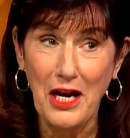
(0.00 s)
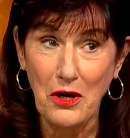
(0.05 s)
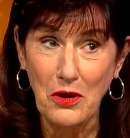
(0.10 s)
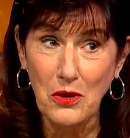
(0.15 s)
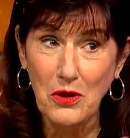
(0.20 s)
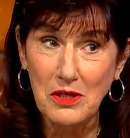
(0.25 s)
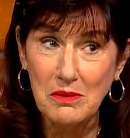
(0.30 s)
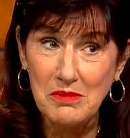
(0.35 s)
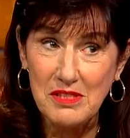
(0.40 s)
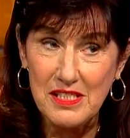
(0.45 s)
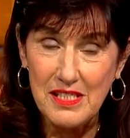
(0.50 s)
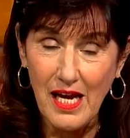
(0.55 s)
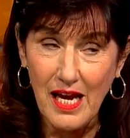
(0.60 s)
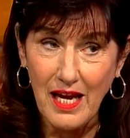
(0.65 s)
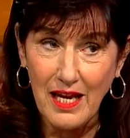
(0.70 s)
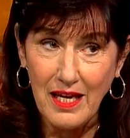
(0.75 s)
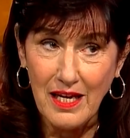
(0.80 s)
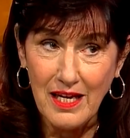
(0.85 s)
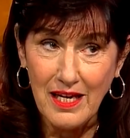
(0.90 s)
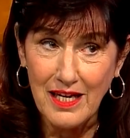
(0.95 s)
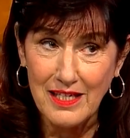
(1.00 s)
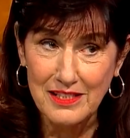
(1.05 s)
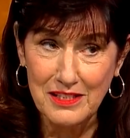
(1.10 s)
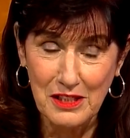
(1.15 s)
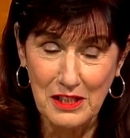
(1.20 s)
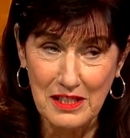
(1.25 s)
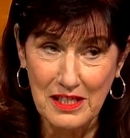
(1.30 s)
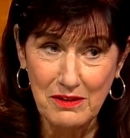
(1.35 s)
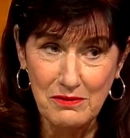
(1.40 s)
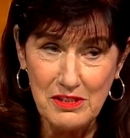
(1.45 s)
And I heard him say,
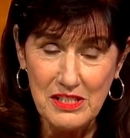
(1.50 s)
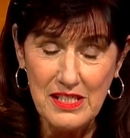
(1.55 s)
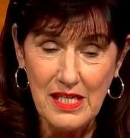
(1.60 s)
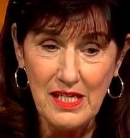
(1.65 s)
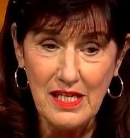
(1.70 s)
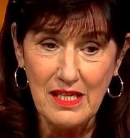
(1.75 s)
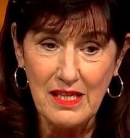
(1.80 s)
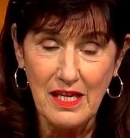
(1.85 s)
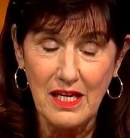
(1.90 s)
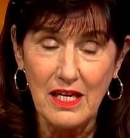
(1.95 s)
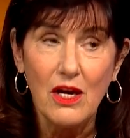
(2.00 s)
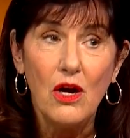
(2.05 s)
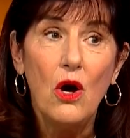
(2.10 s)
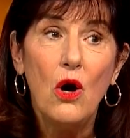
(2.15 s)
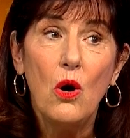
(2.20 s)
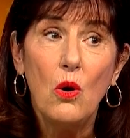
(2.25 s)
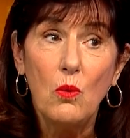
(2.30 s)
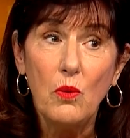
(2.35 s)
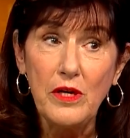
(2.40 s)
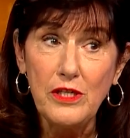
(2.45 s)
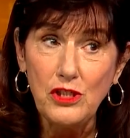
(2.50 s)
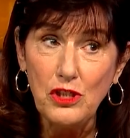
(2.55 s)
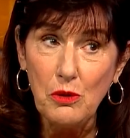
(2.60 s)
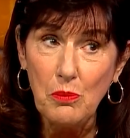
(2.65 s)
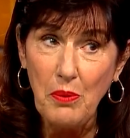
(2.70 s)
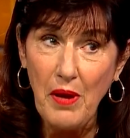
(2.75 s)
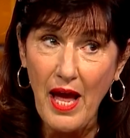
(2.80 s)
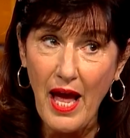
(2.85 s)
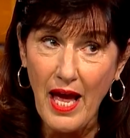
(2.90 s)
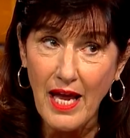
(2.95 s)
as clear as anything,
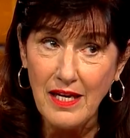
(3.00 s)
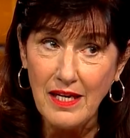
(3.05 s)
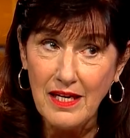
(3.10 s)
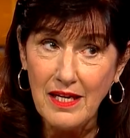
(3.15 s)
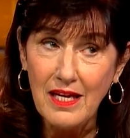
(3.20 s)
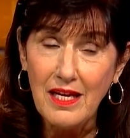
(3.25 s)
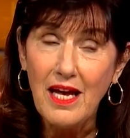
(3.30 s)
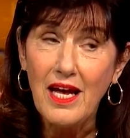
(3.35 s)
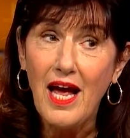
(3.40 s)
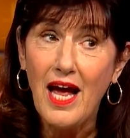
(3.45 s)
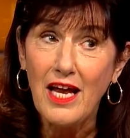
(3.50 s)
Where's your pen?